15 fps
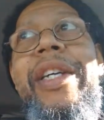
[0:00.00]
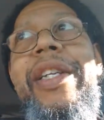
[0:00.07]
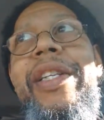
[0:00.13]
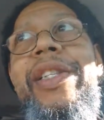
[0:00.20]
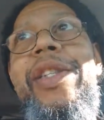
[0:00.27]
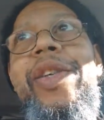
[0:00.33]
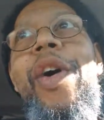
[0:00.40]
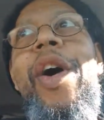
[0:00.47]

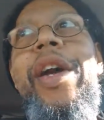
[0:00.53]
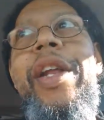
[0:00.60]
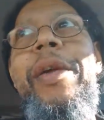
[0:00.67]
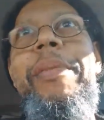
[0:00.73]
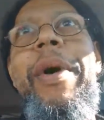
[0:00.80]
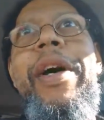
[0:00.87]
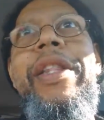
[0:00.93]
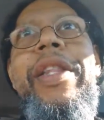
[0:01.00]
talking
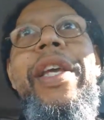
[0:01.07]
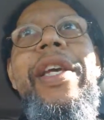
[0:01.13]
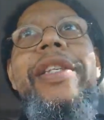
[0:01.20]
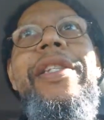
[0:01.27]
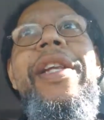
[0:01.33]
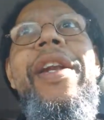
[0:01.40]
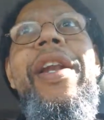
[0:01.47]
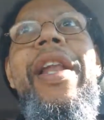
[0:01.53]
about things
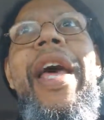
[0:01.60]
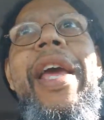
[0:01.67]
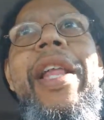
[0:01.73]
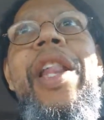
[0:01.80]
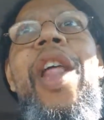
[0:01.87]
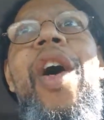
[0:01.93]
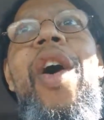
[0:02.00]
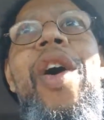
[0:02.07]
that are like
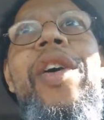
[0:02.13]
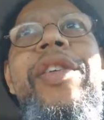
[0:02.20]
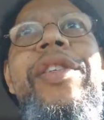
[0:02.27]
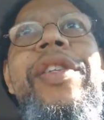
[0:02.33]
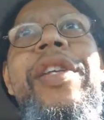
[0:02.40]
laws.